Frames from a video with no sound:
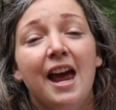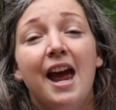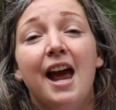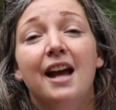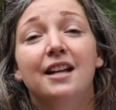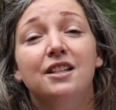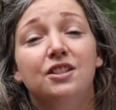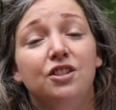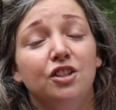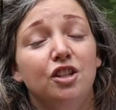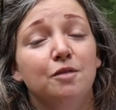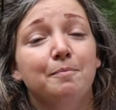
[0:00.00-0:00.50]

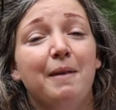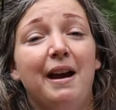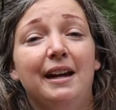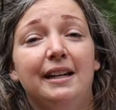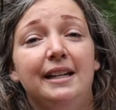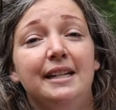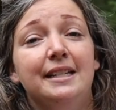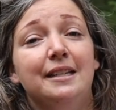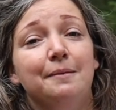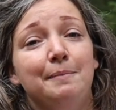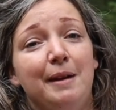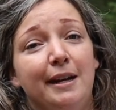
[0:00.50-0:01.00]
And so you might
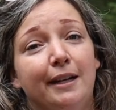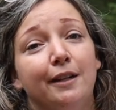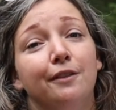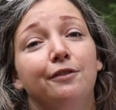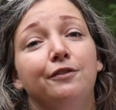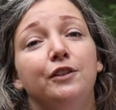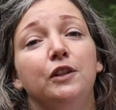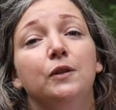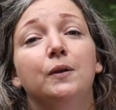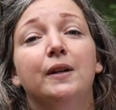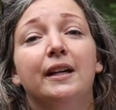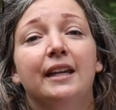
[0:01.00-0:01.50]
need to make a
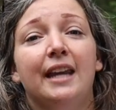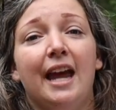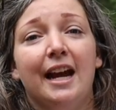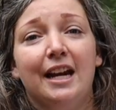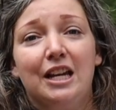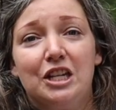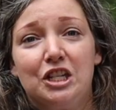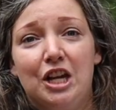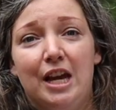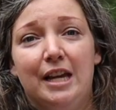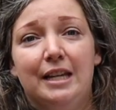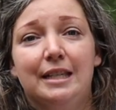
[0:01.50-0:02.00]
few
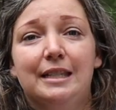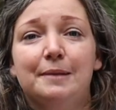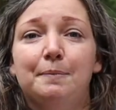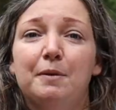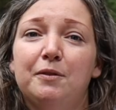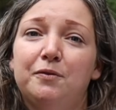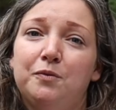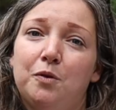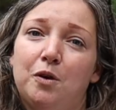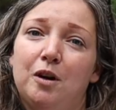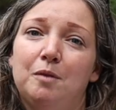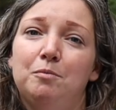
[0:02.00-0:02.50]
connections
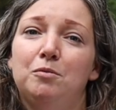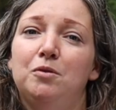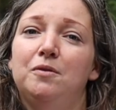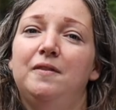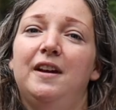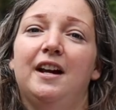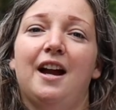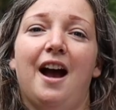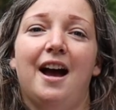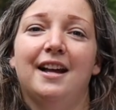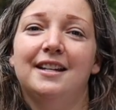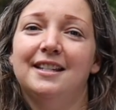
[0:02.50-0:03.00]
before
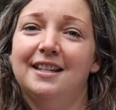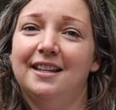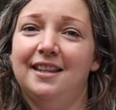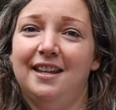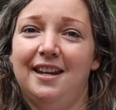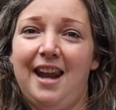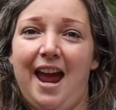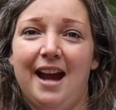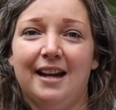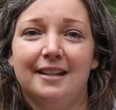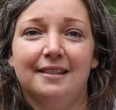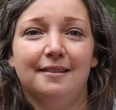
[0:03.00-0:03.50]
moving on to the
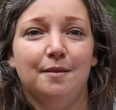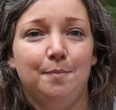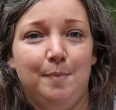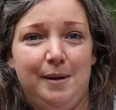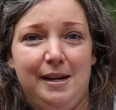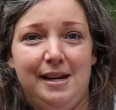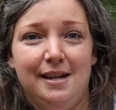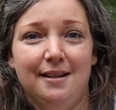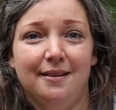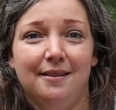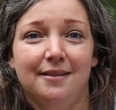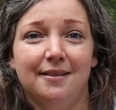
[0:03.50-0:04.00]
next
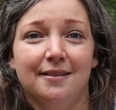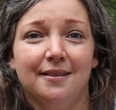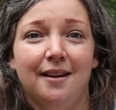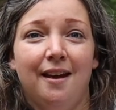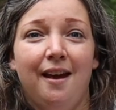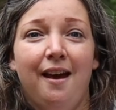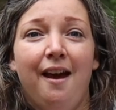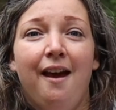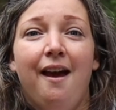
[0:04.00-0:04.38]
piece.